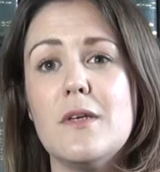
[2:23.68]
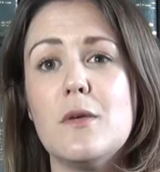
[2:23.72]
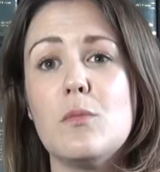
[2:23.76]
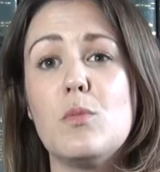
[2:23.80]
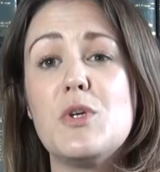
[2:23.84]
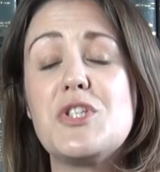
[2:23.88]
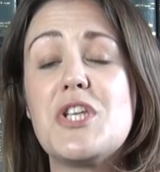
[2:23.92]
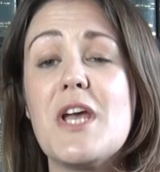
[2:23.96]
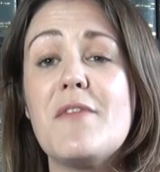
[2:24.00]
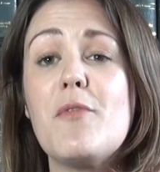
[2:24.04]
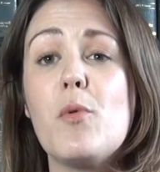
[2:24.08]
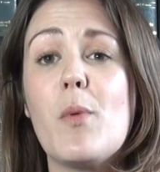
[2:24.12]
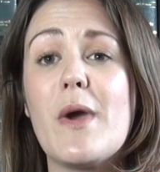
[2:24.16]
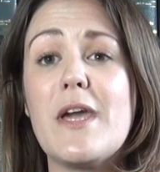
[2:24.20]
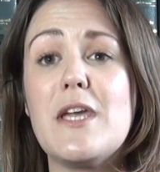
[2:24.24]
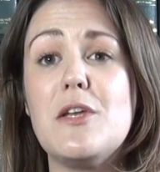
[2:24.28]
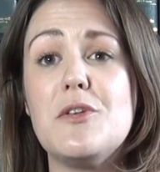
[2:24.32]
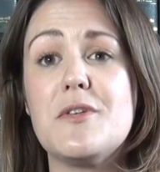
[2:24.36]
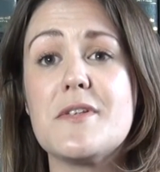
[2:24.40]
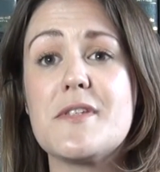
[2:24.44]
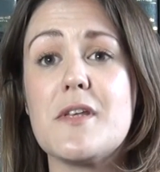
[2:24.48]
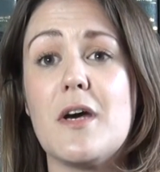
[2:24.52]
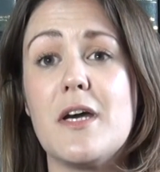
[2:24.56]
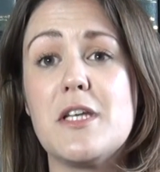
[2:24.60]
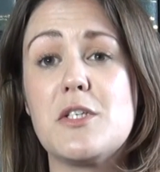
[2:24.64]
Whichever way you
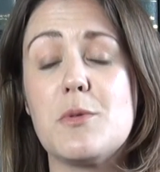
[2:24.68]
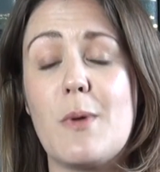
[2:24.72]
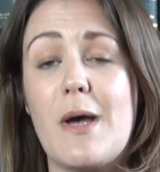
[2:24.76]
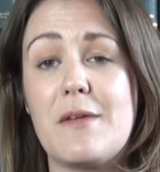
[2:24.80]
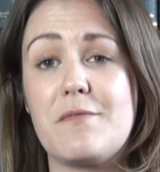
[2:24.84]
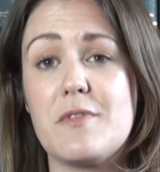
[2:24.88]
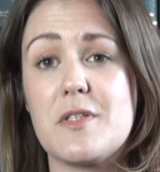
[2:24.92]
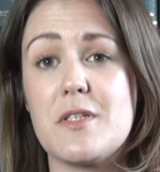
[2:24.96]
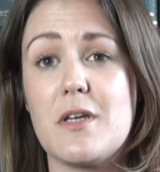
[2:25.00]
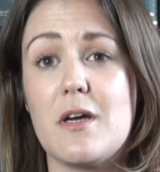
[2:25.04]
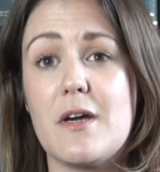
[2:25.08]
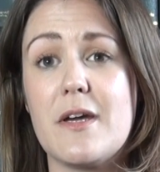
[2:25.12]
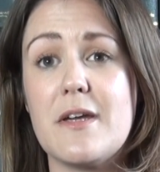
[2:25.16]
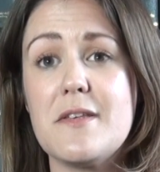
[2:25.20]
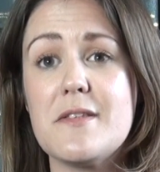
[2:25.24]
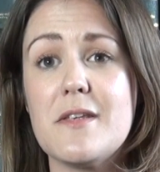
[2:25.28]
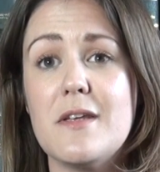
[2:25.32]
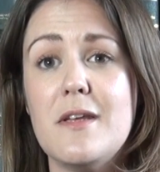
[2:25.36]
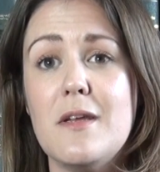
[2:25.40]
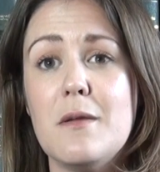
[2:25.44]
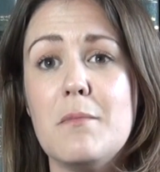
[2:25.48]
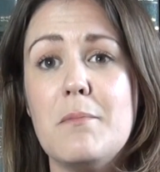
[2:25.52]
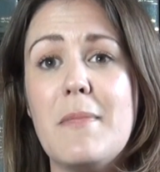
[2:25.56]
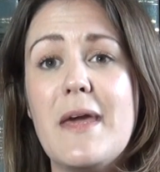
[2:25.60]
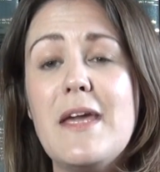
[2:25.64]
decide to advertise,
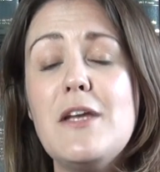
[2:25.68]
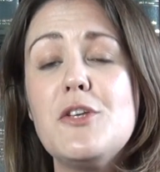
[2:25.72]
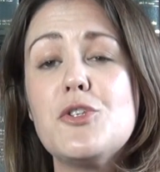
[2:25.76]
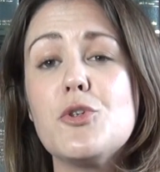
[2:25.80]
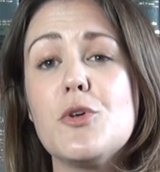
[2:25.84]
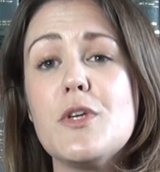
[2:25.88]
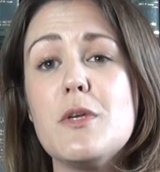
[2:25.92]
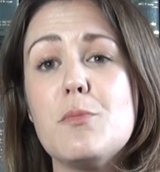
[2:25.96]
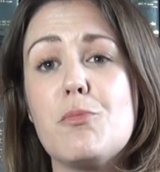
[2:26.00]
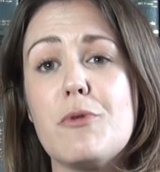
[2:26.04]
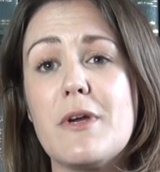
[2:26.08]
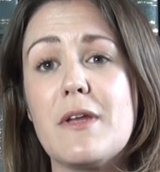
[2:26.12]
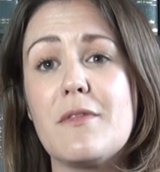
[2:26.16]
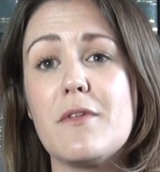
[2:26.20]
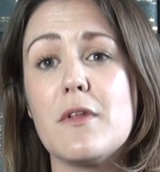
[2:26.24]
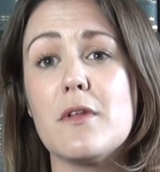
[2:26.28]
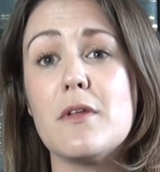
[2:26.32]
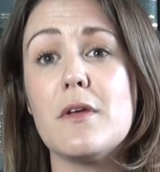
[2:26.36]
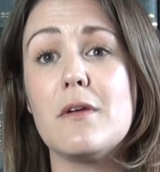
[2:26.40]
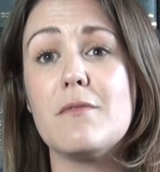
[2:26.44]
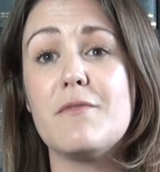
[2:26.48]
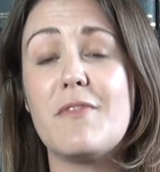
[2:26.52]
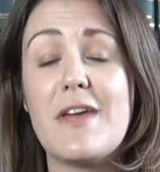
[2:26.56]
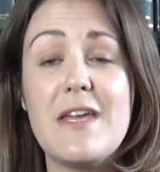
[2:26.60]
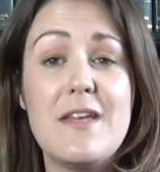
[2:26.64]
make sure you bring
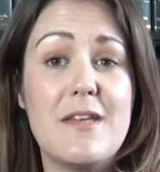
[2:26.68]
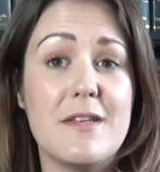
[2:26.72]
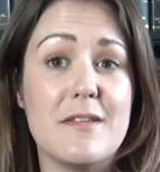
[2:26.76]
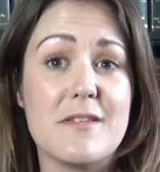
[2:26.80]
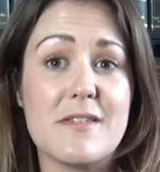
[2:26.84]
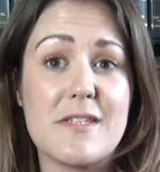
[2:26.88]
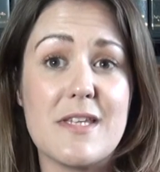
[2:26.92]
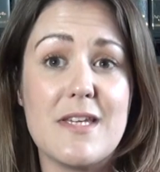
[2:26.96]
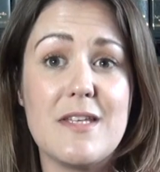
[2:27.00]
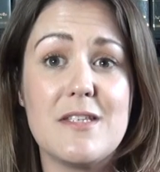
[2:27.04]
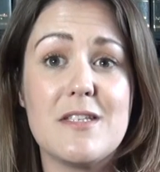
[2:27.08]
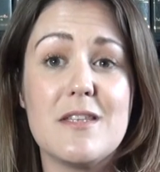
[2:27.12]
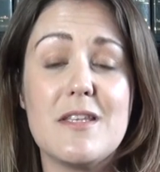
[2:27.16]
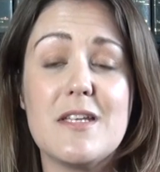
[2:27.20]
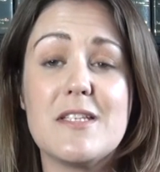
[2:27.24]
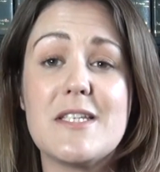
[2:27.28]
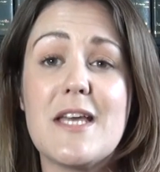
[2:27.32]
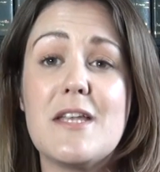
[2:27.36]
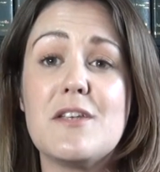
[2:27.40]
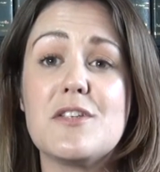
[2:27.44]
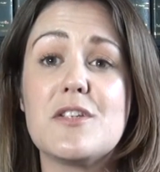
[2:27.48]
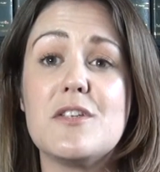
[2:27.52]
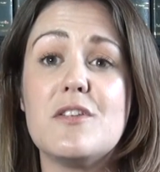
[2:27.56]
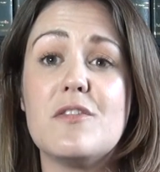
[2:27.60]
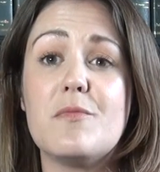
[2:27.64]
the vacancy to the
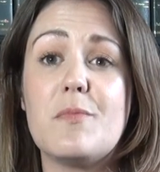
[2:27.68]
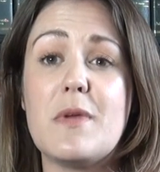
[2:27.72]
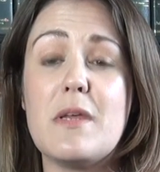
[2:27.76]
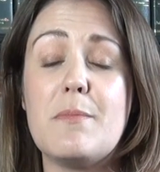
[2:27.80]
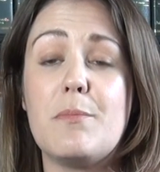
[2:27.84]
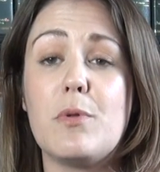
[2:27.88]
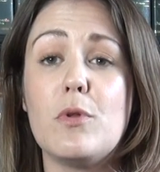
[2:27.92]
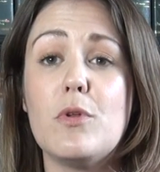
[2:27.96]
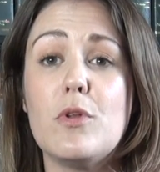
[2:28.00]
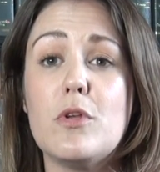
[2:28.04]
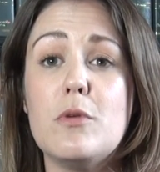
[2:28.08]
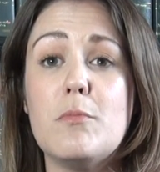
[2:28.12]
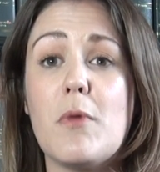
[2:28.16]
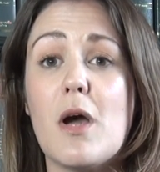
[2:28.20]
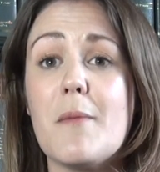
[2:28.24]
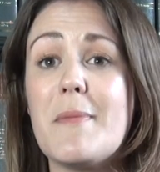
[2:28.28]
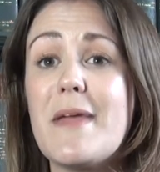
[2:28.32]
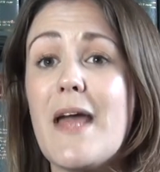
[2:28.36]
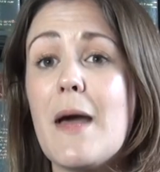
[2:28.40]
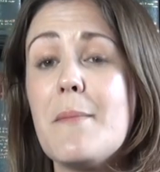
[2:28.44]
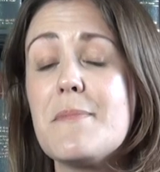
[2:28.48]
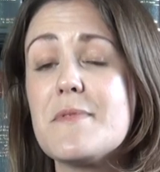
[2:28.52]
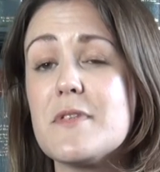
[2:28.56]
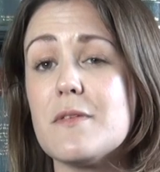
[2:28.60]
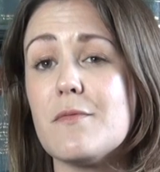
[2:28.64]
attention of people who might
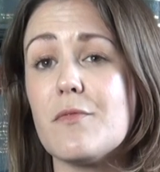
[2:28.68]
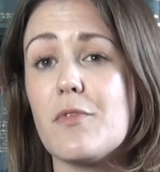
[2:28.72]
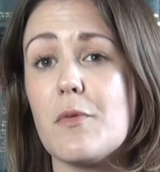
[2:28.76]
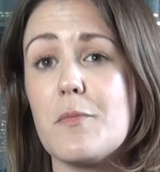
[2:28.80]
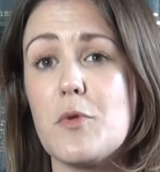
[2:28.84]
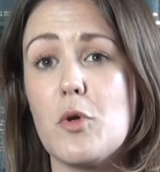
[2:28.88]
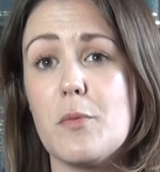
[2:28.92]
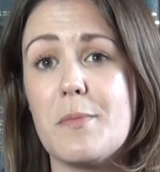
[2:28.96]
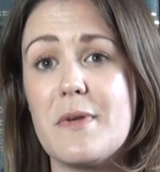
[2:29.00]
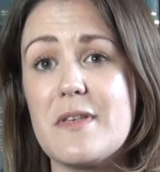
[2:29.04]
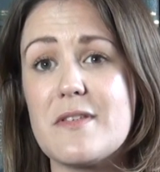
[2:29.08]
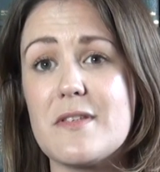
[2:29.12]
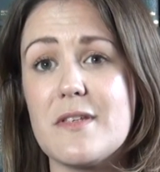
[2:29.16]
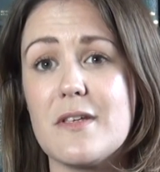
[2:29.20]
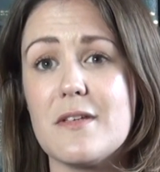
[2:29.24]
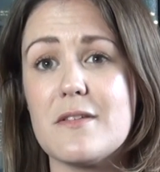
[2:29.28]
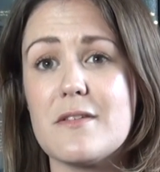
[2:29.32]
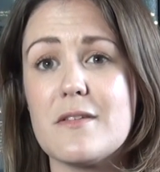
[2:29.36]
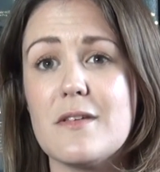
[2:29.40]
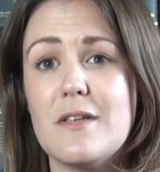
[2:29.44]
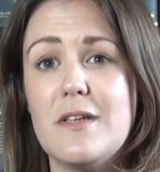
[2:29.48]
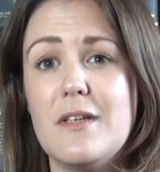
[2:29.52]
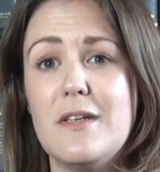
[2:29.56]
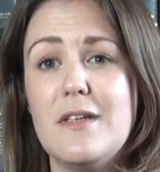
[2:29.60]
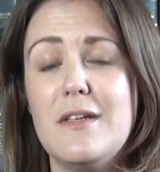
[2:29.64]
be absent from your
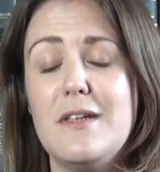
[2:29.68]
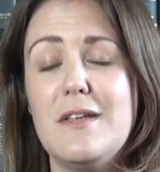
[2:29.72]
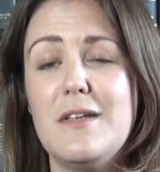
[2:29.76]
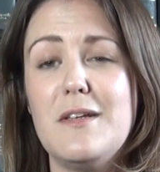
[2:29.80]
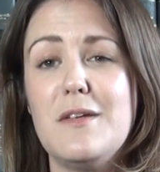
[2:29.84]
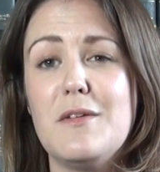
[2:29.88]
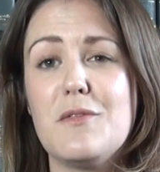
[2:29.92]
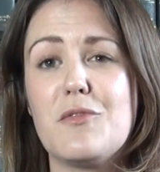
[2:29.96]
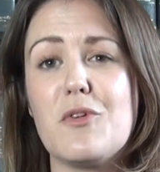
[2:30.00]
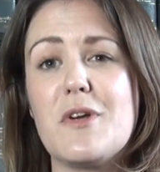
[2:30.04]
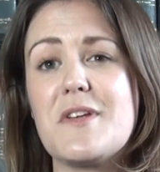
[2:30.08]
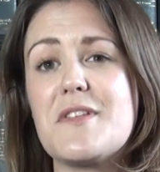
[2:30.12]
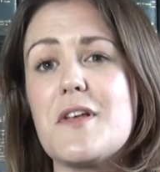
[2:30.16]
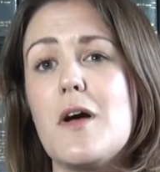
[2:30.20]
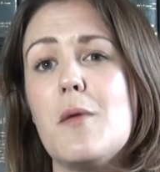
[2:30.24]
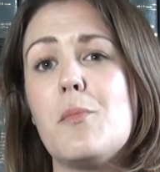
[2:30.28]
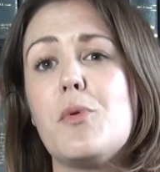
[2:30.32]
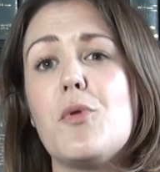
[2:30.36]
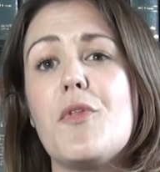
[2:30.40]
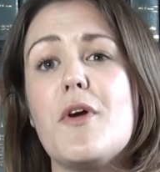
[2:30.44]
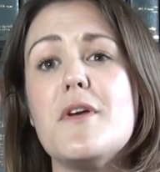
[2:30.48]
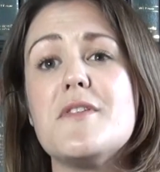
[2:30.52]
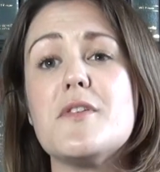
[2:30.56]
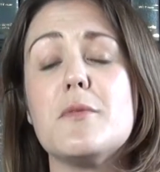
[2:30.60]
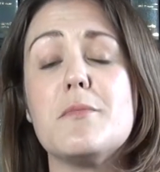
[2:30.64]
business. For
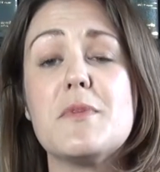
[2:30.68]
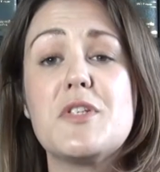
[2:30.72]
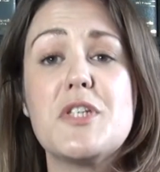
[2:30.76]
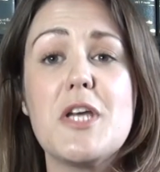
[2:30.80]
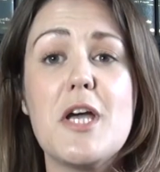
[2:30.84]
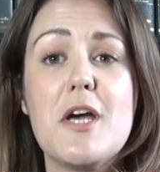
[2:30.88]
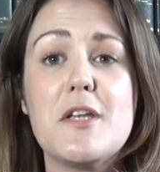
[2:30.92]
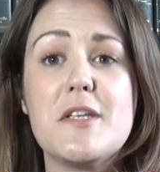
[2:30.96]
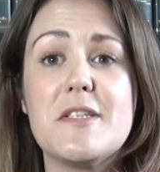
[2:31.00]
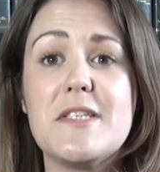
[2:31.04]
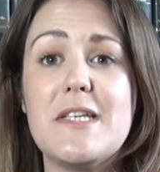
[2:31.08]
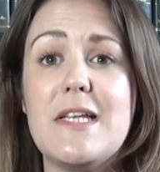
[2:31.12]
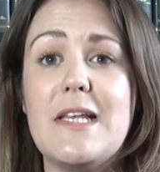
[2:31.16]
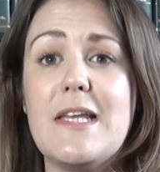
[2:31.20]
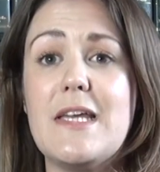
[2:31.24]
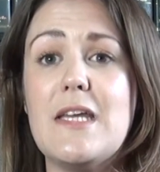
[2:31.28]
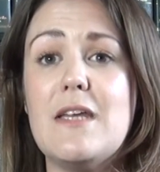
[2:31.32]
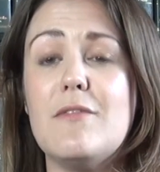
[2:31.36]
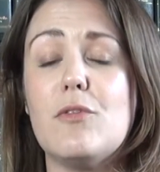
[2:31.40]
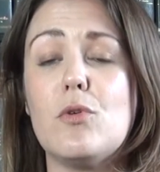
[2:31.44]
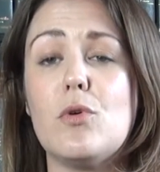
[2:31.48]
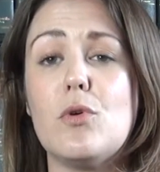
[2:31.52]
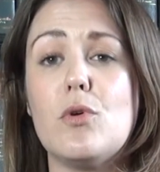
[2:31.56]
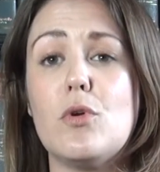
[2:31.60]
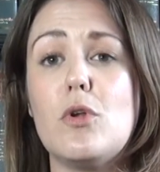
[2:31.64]
example, those on maternity
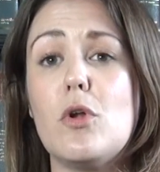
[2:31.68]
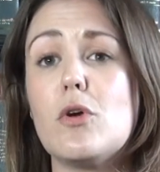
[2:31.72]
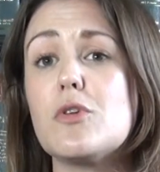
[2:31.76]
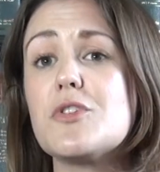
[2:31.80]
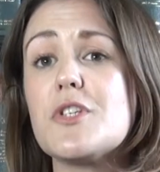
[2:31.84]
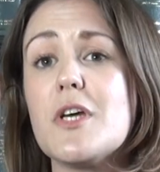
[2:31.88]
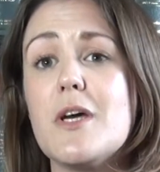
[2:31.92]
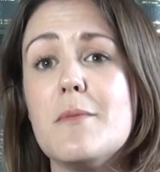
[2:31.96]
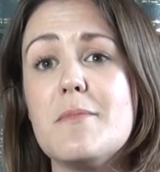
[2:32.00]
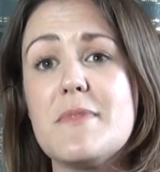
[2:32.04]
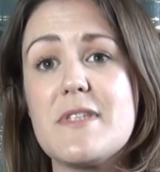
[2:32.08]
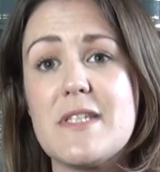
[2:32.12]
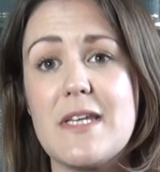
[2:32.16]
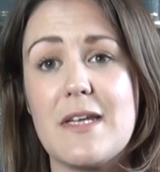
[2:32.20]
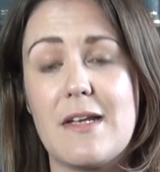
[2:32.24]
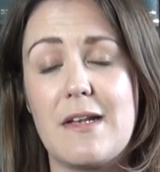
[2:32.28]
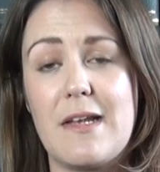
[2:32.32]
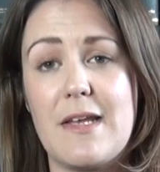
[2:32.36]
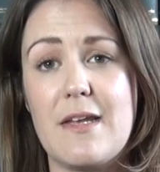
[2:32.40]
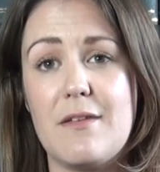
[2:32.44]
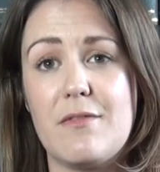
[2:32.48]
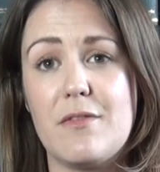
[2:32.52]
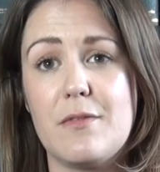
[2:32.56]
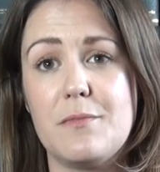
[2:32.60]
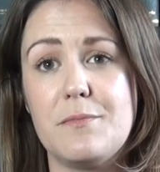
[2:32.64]
leave or long-term sick
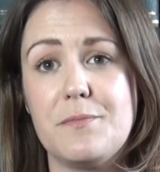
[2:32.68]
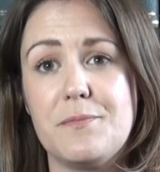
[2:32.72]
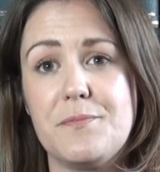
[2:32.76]
leave.